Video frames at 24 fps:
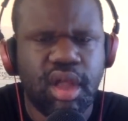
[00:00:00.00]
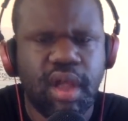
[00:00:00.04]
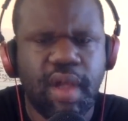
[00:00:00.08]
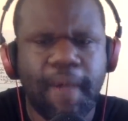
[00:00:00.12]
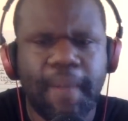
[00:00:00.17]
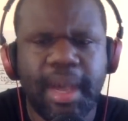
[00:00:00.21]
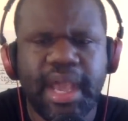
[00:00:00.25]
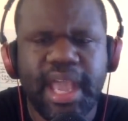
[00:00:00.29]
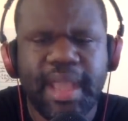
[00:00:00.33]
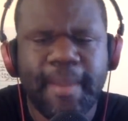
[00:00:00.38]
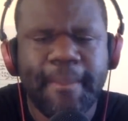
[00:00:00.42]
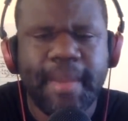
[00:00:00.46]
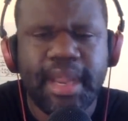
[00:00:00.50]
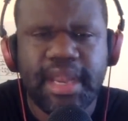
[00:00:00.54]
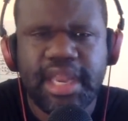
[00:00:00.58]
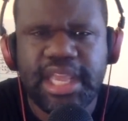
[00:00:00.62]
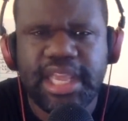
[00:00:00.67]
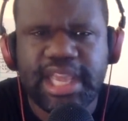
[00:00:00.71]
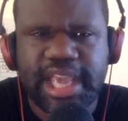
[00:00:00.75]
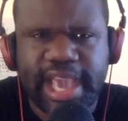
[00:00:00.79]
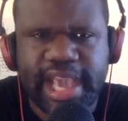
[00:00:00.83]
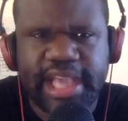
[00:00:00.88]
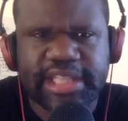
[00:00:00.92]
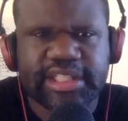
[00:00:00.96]
But in
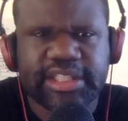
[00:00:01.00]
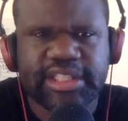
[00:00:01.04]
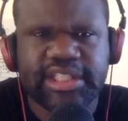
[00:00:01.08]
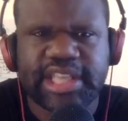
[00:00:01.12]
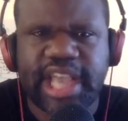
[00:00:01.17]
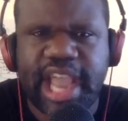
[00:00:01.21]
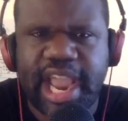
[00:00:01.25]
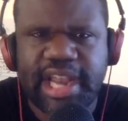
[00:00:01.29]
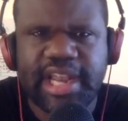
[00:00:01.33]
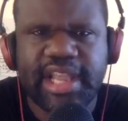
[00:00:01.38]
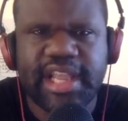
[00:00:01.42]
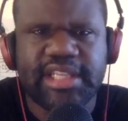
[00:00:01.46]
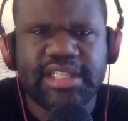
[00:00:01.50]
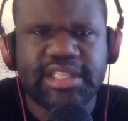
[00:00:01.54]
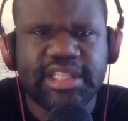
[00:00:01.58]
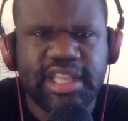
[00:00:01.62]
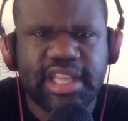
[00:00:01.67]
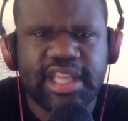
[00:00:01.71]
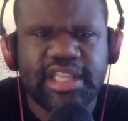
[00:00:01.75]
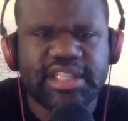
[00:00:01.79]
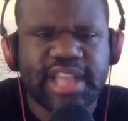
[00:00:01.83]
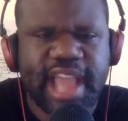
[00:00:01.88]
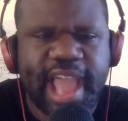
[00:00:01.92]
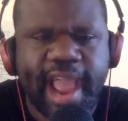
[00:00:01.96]
many cases, China is
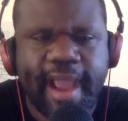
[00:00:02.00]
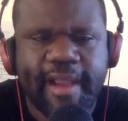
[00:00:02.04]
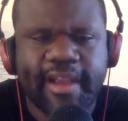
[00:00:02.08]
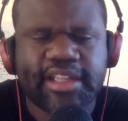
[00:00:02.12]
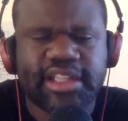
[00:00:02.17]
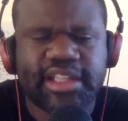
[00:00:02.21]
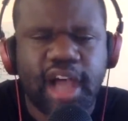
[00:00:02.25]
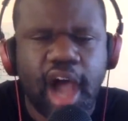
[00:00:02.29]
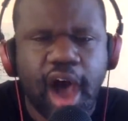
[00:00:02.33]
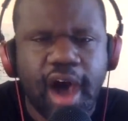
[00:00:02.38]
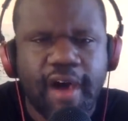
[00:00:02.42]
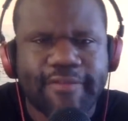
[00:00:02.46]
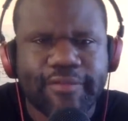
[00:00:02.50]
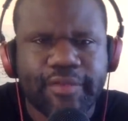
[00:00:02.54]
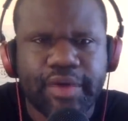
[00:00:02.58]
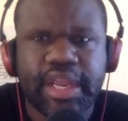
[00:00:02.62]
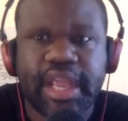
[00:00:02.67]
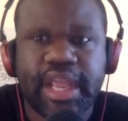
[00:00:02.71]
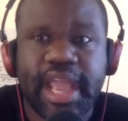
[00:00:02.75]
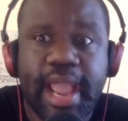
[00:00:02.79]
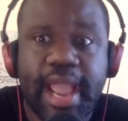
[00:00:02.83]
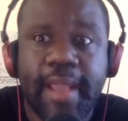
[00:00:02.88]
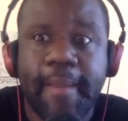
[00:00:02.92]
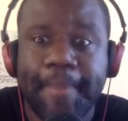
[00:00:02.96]
is, is
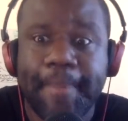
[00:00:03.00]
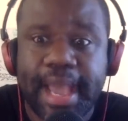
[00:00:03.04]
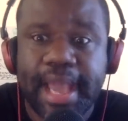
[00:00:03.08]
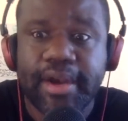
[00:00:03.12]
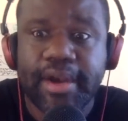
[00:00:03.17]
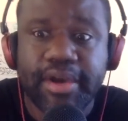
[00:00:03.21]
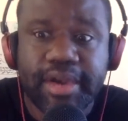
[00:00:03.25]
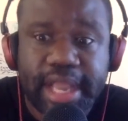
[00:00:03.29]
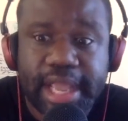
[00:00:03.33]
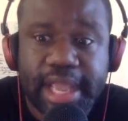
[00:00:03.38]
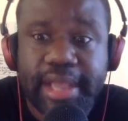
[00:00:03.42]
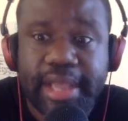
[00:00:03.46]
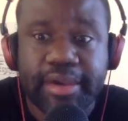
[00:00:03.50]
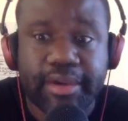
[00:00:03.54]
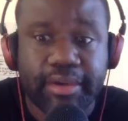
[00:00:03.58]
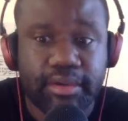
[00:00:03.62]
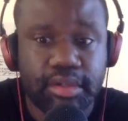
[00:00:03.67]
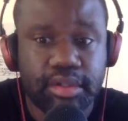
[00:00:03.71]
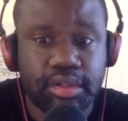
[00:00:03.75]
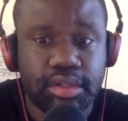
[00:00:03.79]
offering a better deal.